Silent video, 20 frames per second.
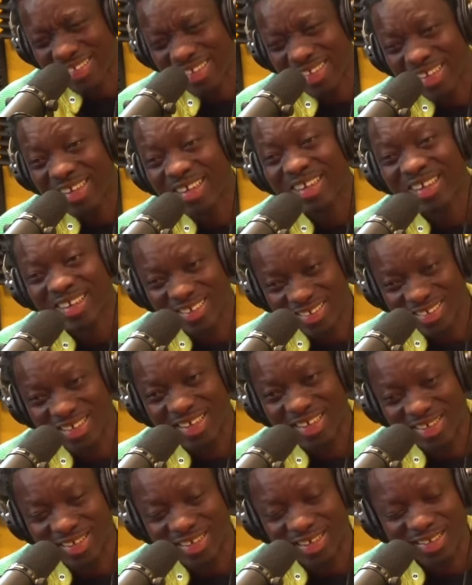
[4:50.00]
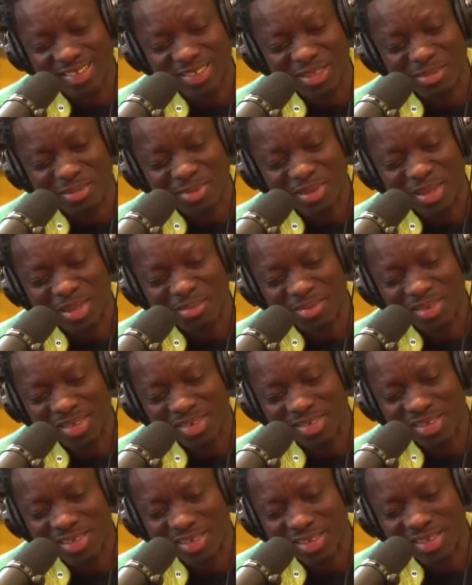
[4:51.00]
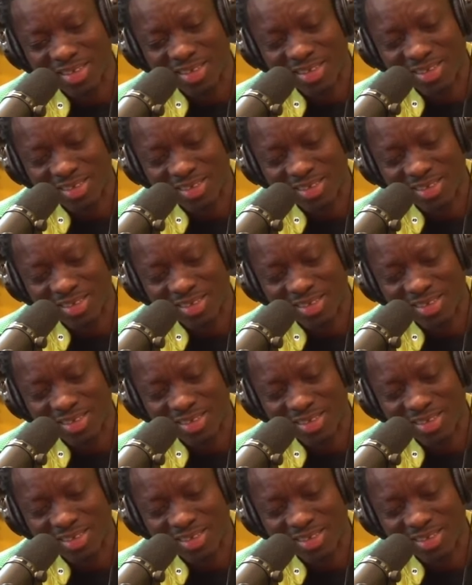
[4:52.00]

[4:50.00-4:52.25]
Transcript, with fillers: something coming. Yeah, you got something okay, coming. okay.